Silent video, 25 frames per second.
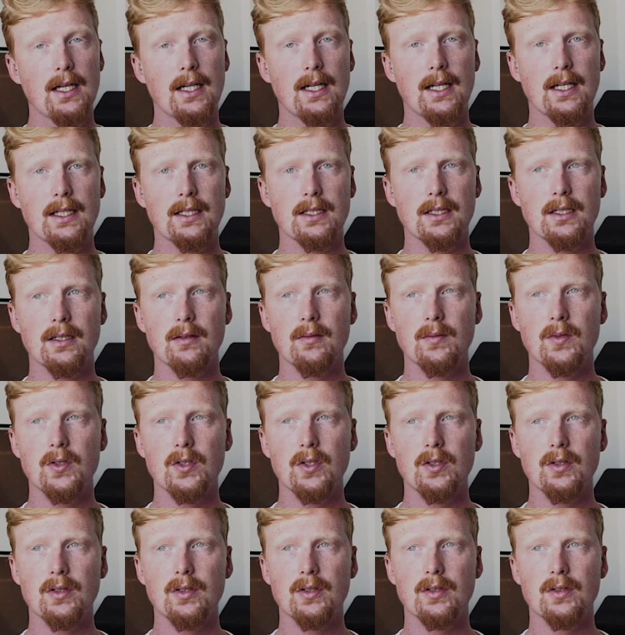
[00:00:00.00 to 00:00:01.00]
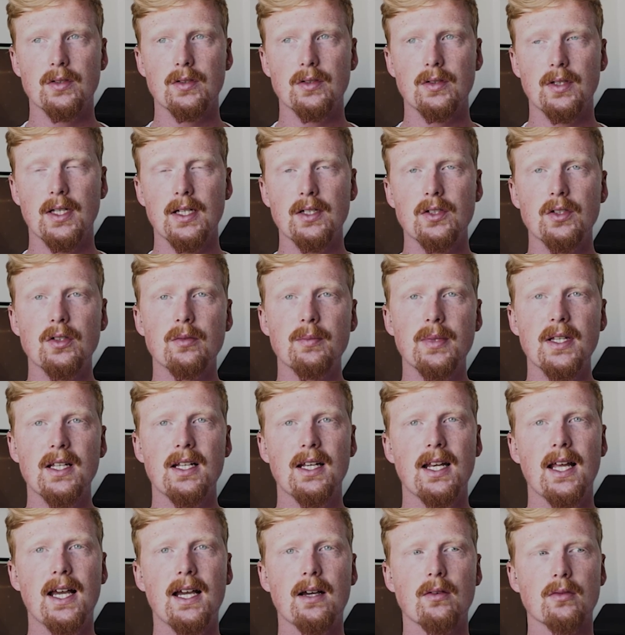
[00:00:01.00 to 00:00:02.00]
And that should be
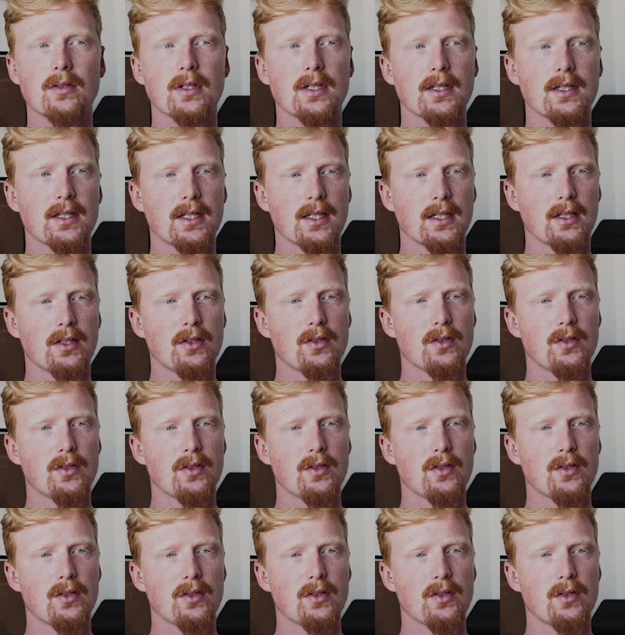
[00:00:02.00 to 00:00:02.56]
allowed, I think.